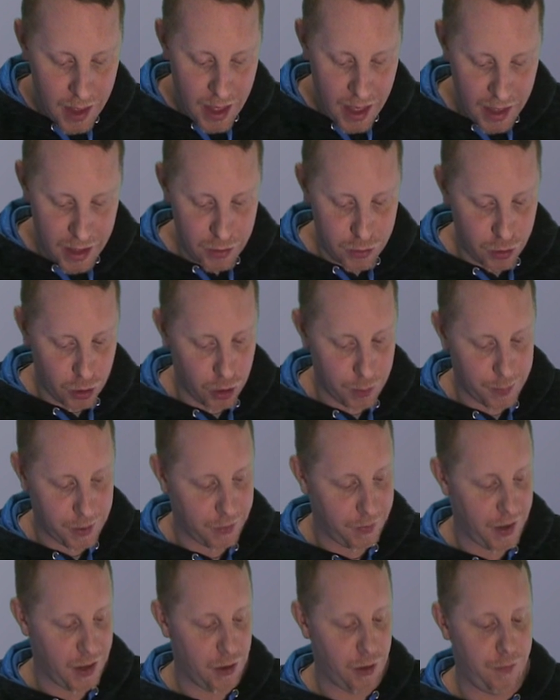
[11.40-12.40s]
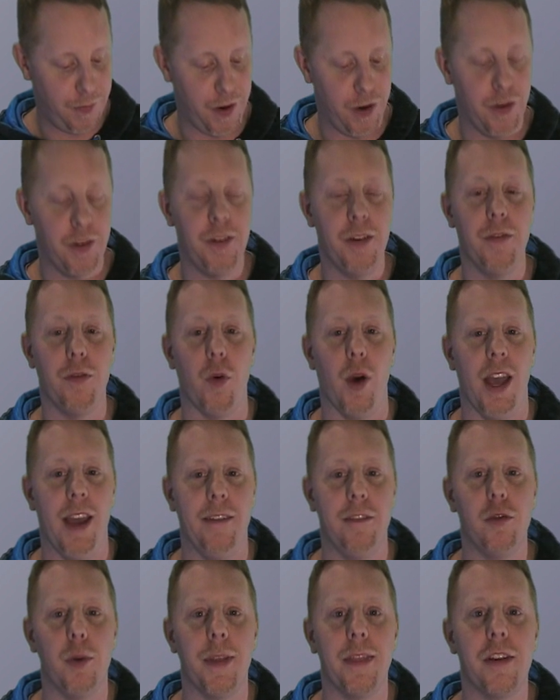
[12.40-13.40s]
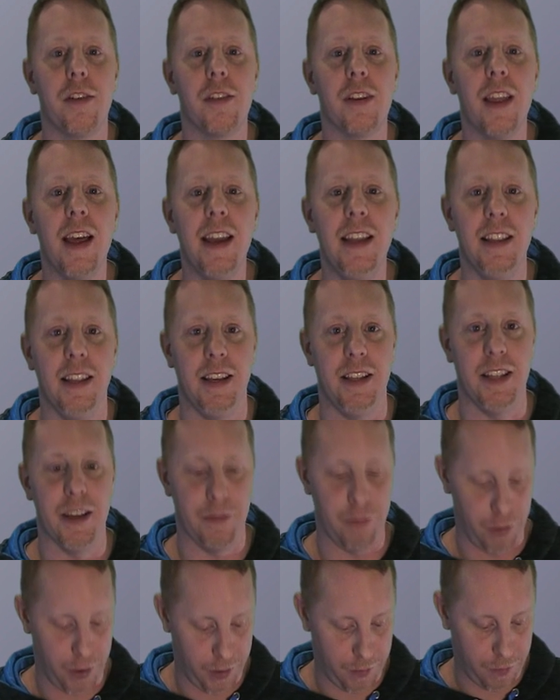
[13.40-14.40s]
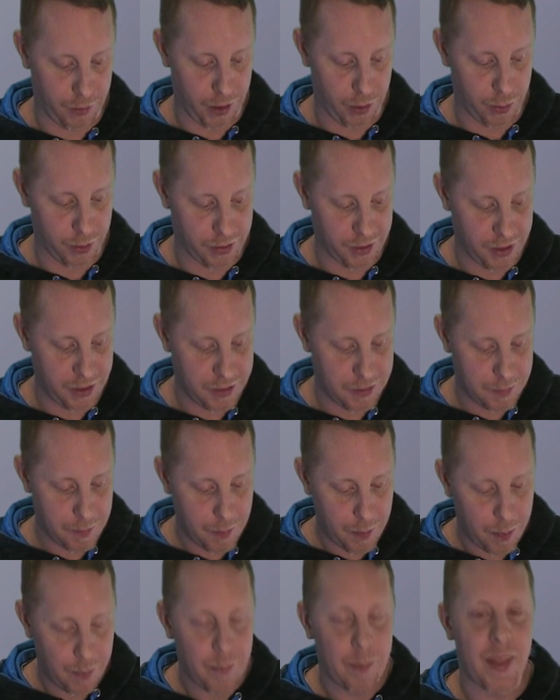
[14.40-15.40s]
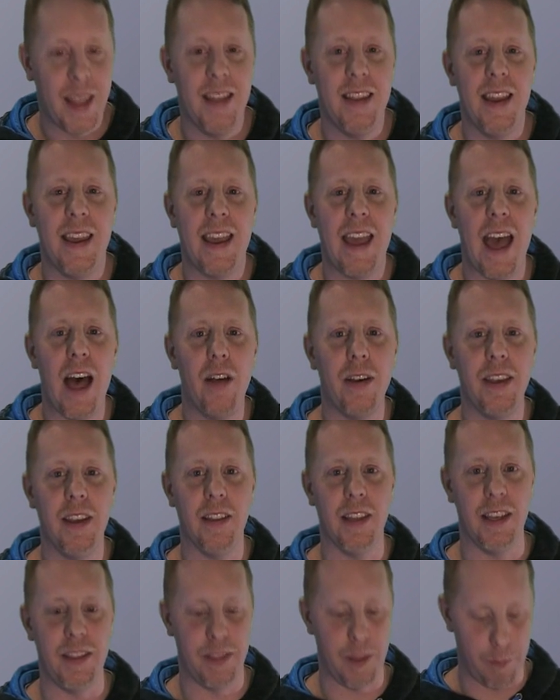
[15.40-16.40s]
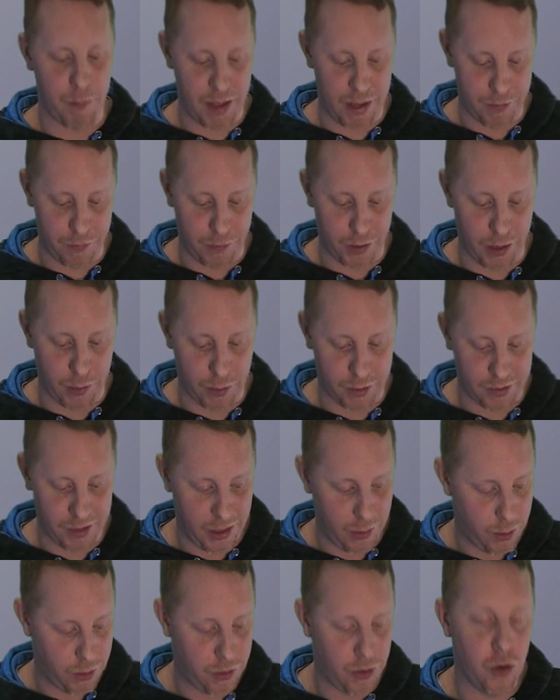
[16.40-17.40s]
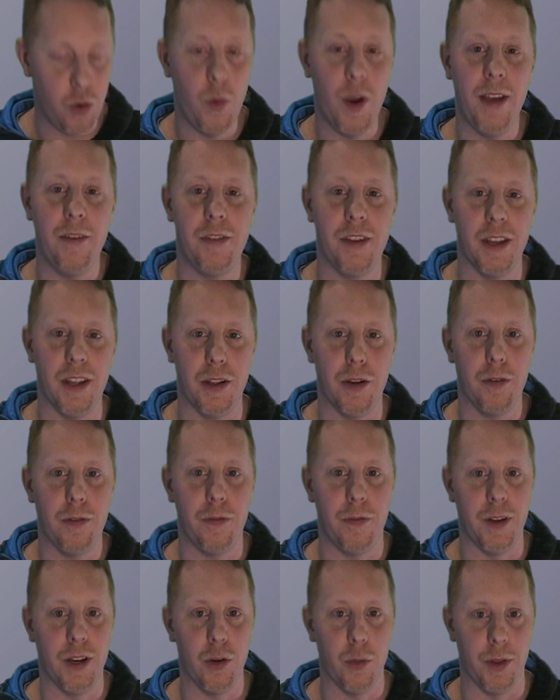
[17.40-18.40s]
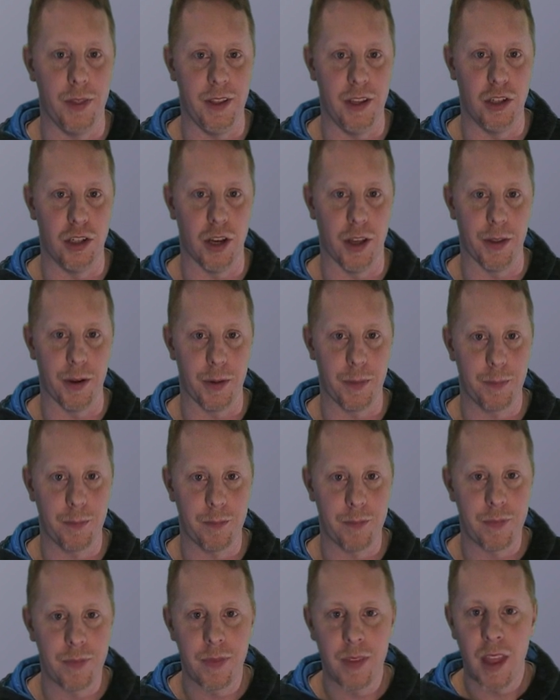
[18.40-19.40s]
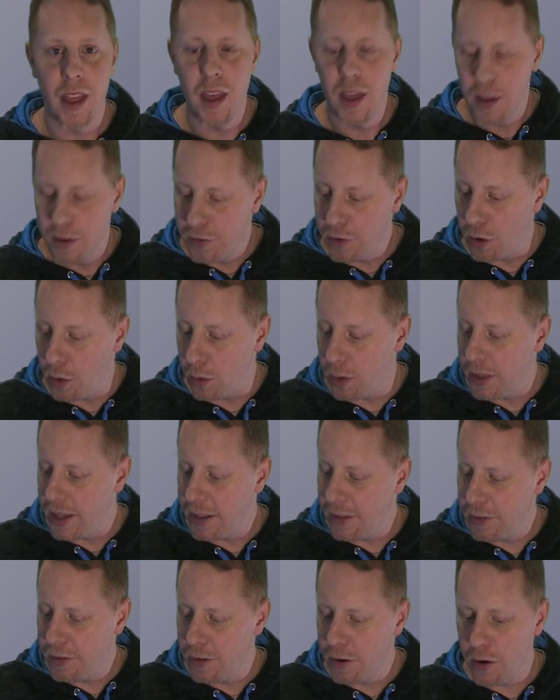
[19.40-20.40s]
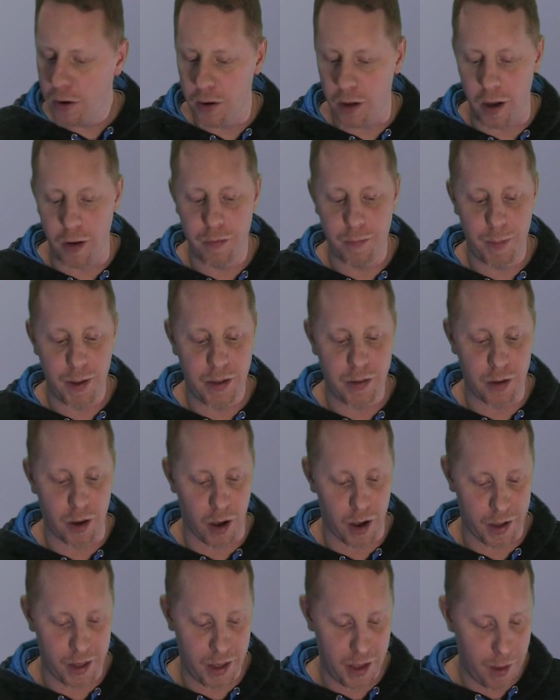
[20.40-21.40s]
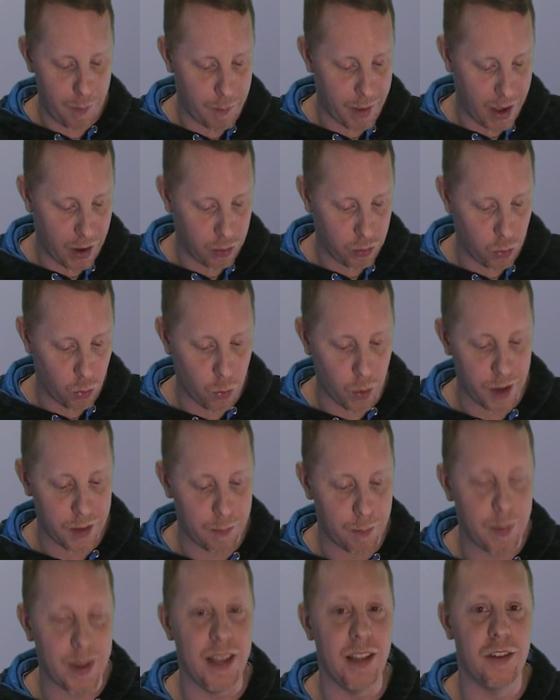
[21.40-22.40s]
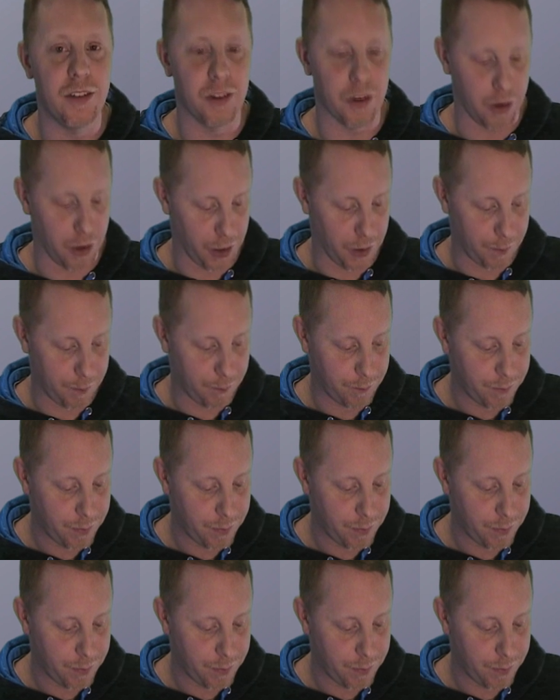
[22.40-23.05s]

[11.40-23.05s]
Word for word: in terms of interference of waves with slightly differing frequencies, and to calculate the beat frequency when two waves interfere with each other. So, let's start off by talking about what beats are.